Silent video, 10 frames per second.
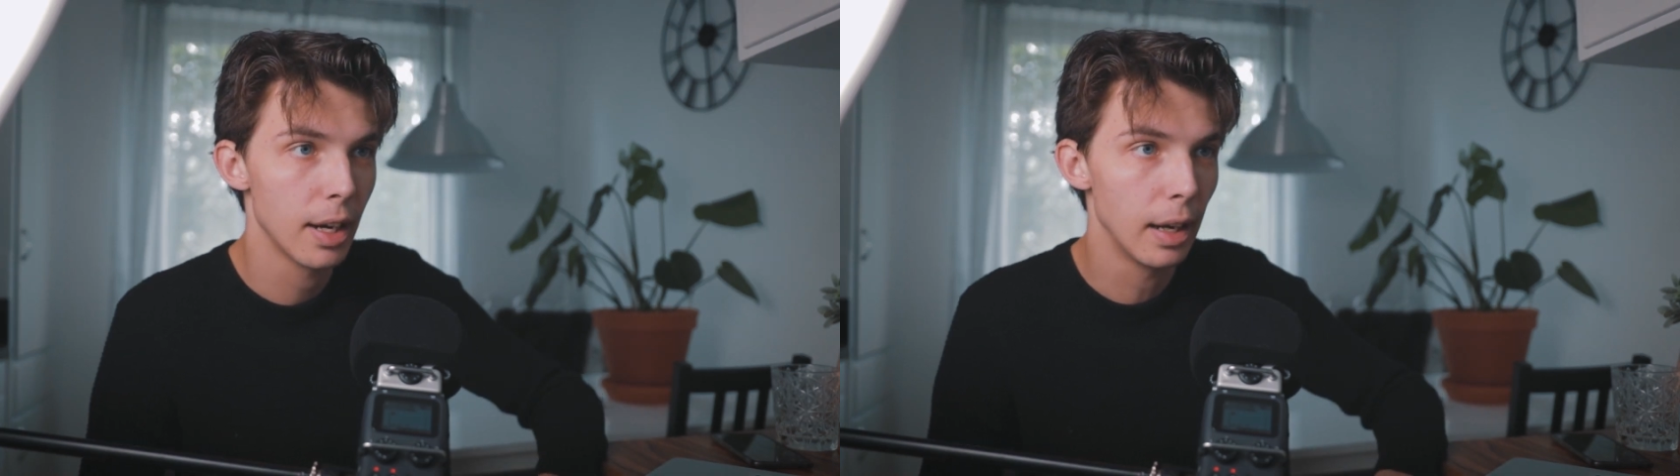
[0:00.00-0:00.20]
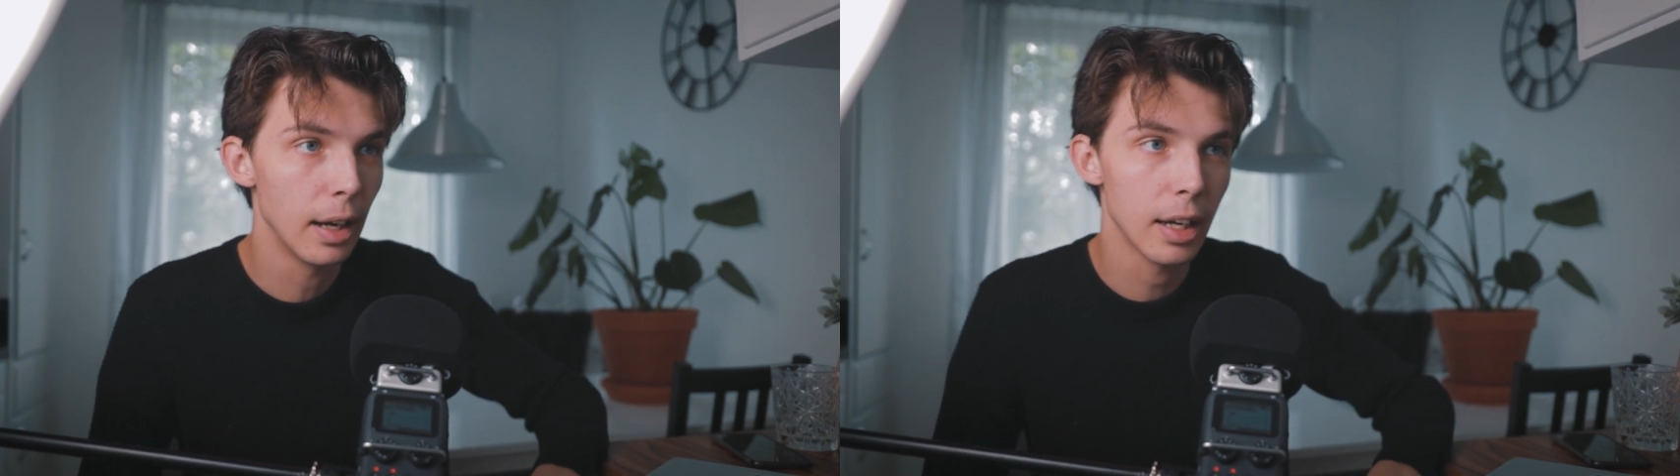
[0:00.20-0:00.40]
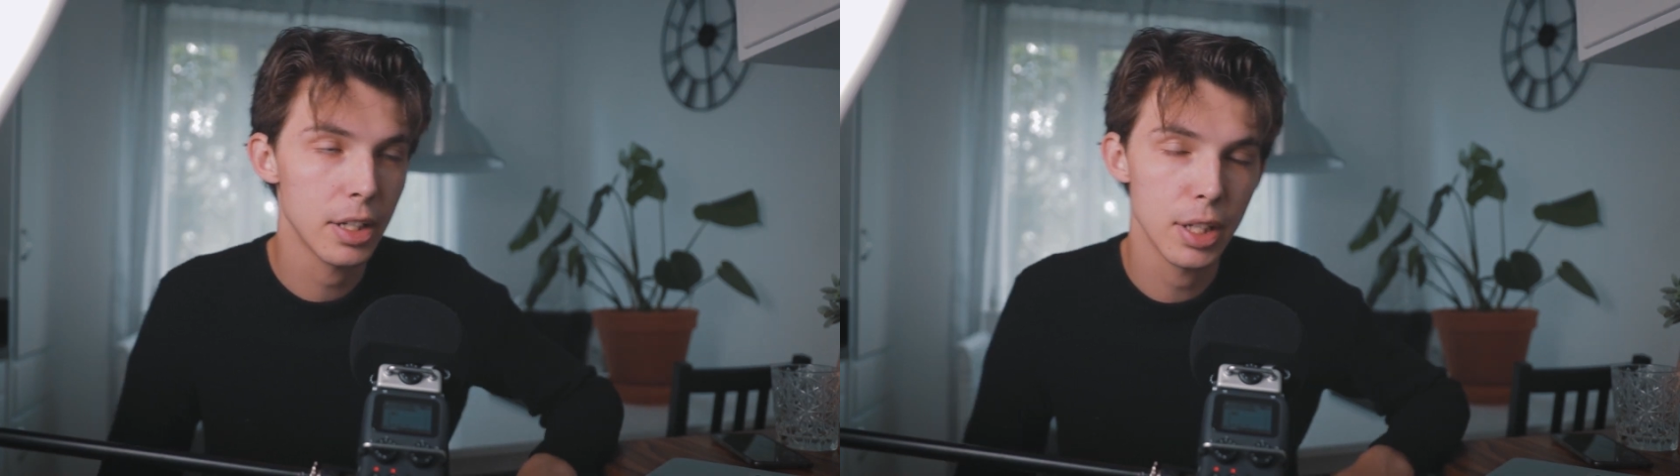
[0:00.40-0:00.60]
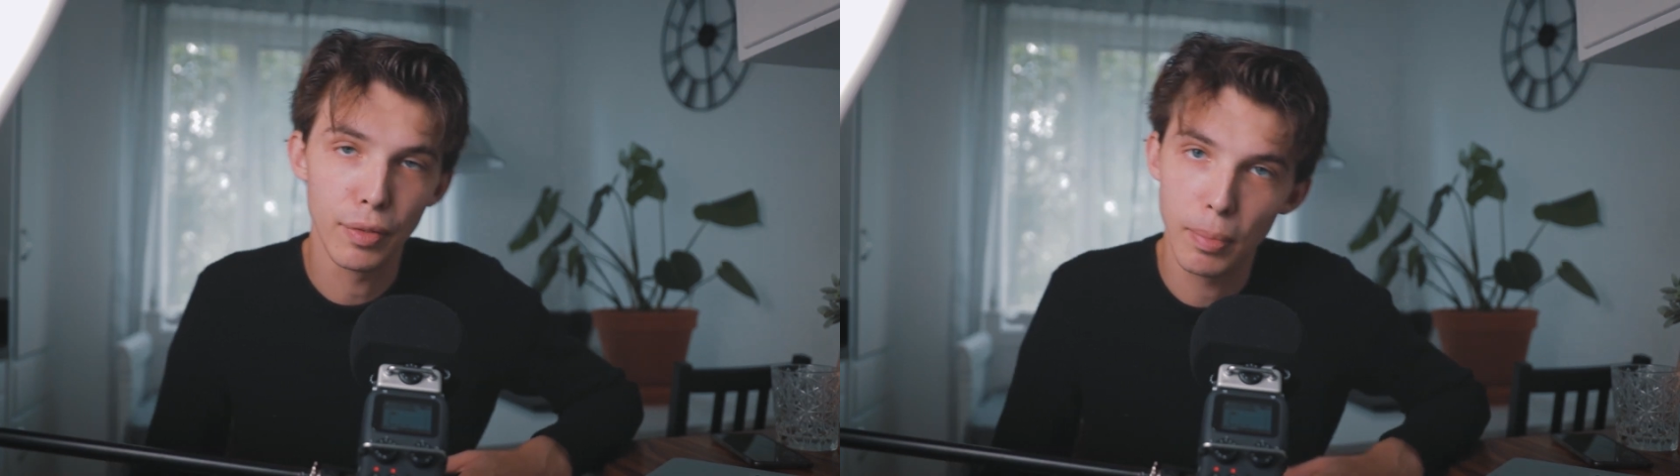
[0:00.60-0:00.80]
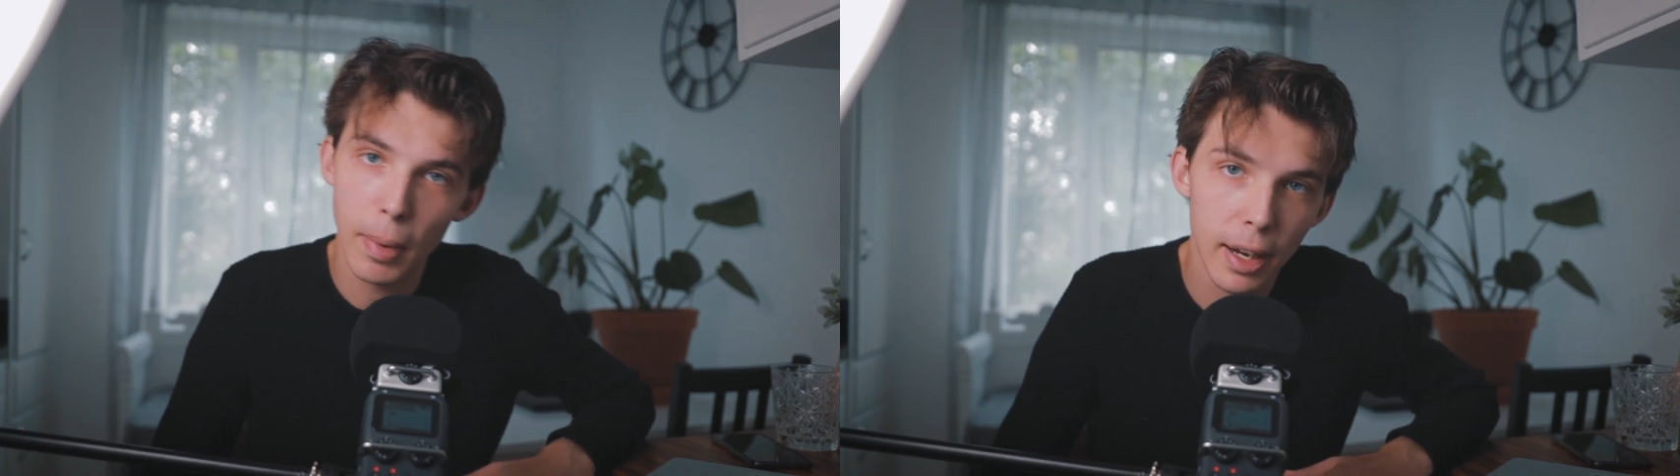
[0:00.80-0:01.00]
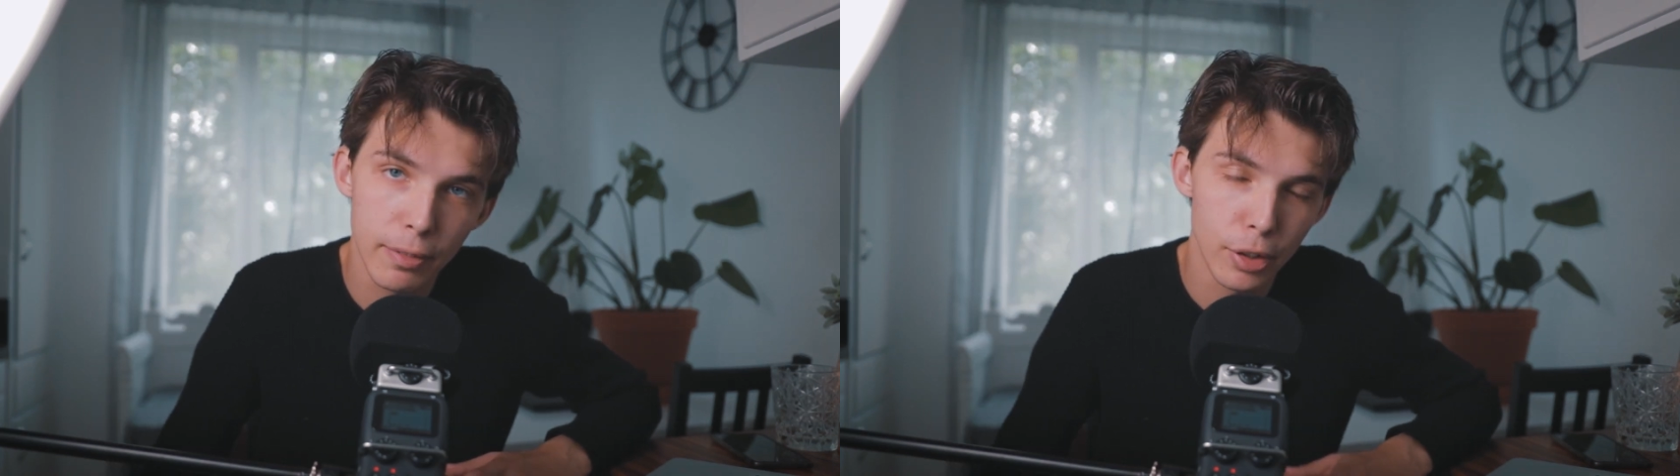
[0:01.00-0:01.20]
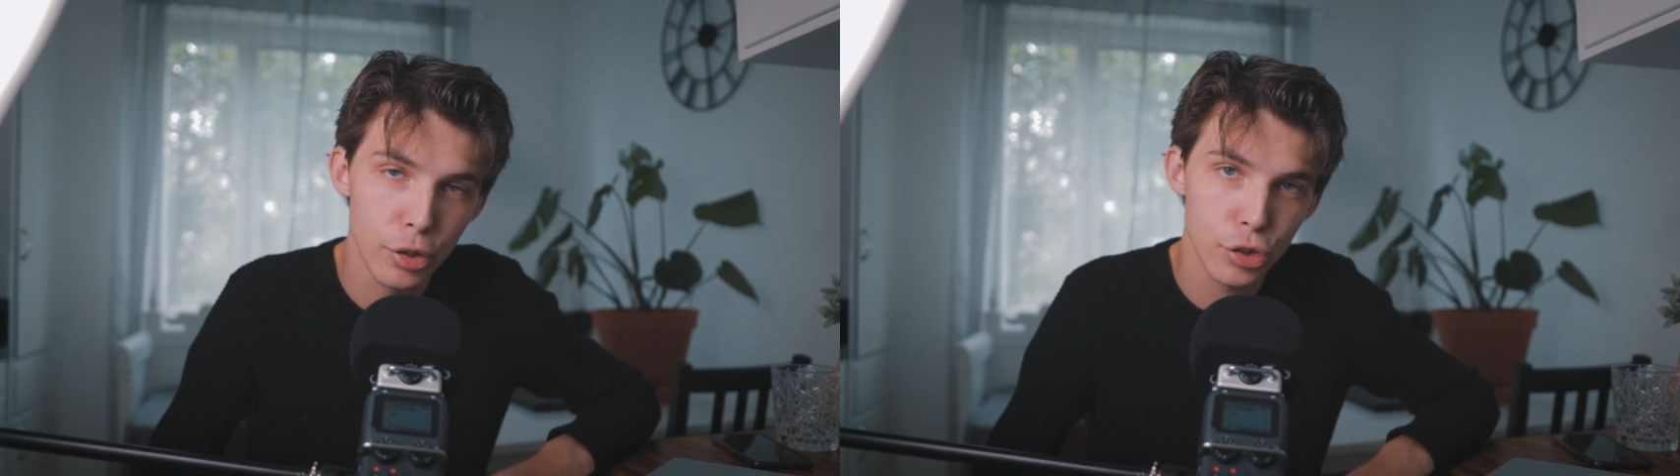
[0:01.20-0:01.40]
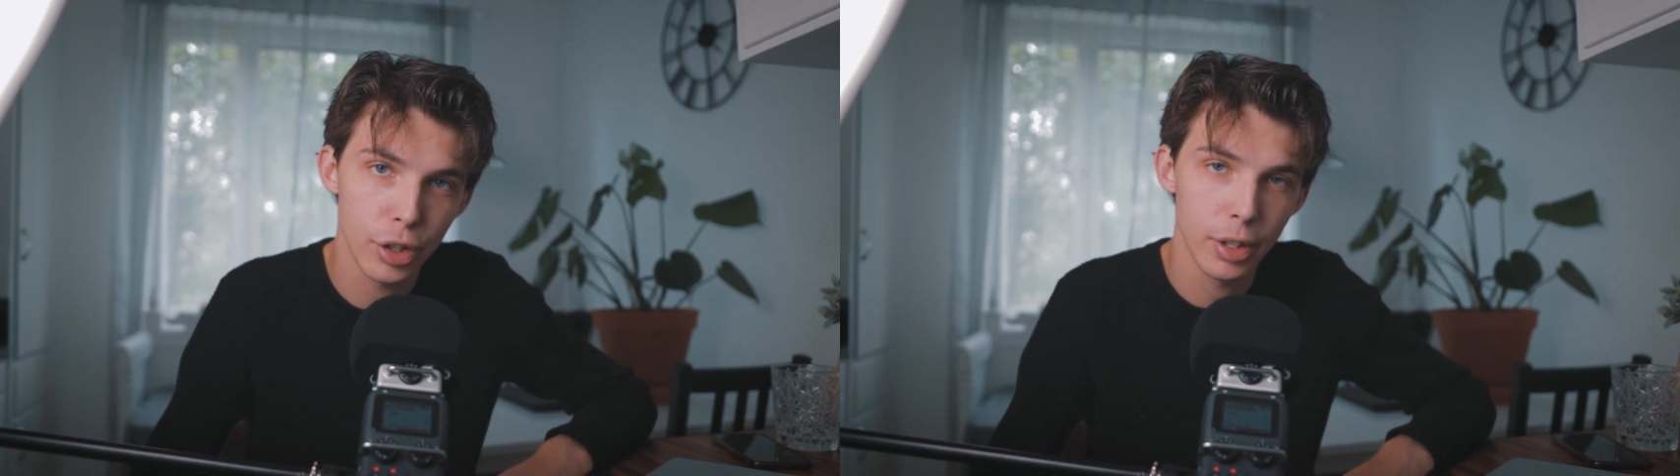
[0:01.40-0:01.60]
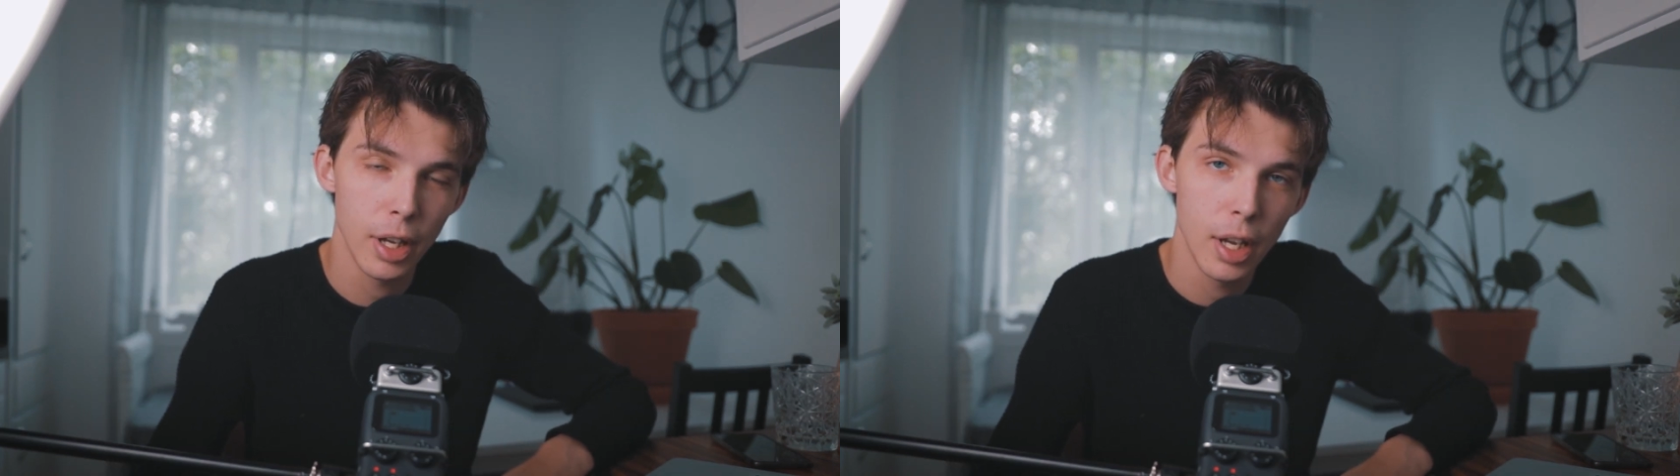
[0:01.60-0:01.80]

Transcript: LUT of my version,